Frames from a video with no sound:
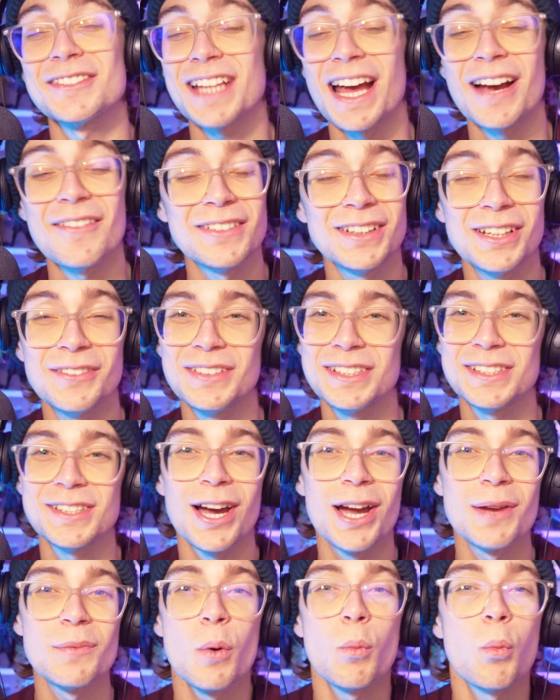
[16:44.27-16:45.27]
just have a lovely
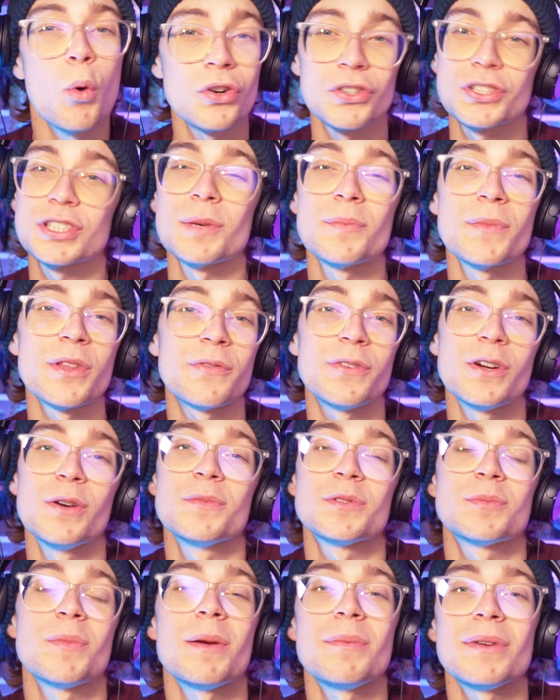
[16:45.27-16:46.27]
time. Watch some of the
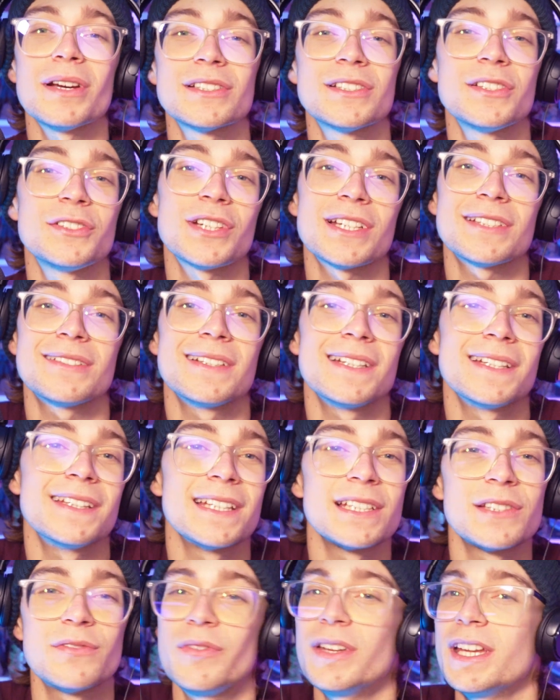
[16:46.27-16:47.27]
films maybe I suggested
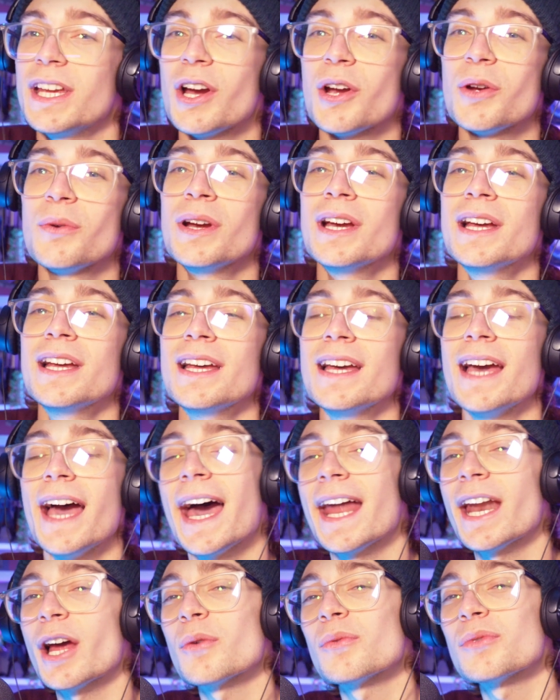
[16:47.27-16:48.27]
in this video.
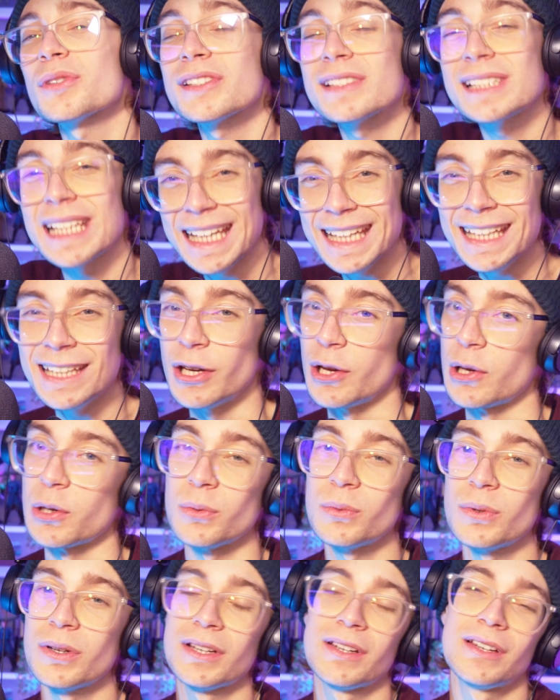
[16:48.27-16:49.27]
And I will see
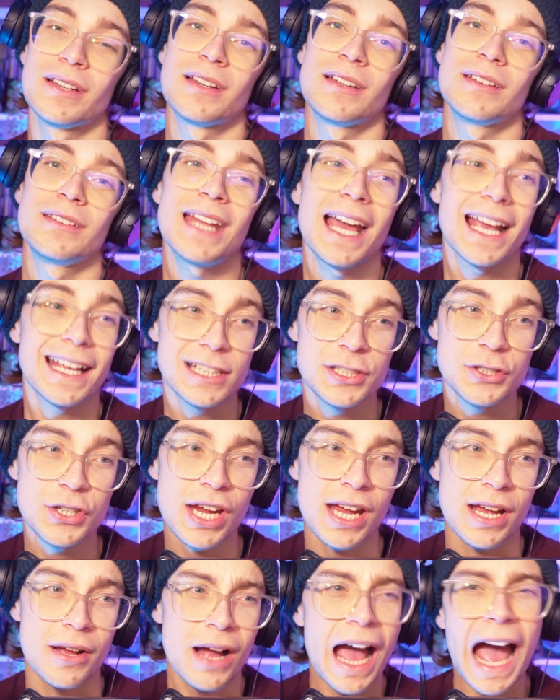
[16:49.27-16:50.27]
you next
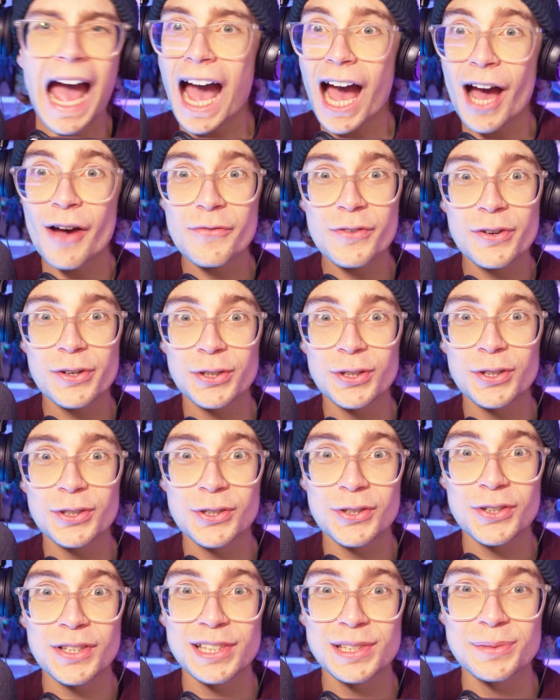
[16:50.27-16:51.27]
year. Have a
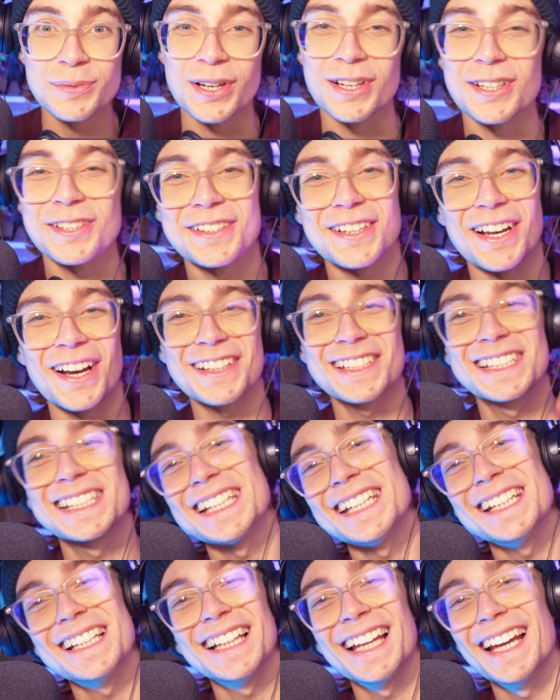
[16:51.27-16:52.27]
good Christmas. I'll
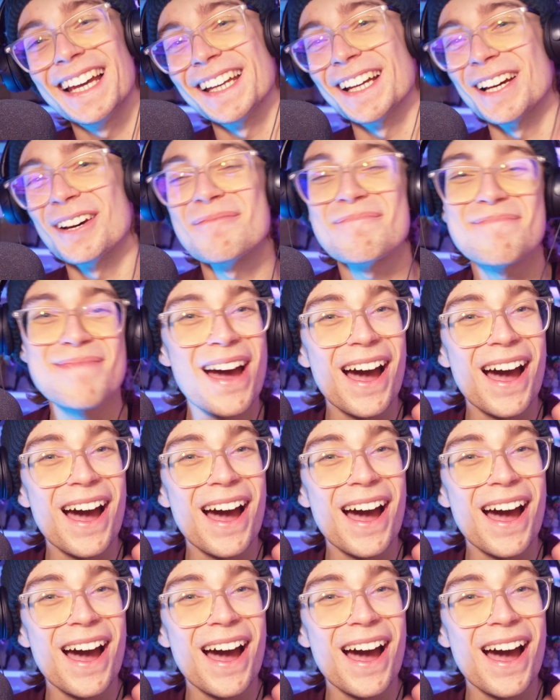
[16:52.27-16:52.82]
see you later.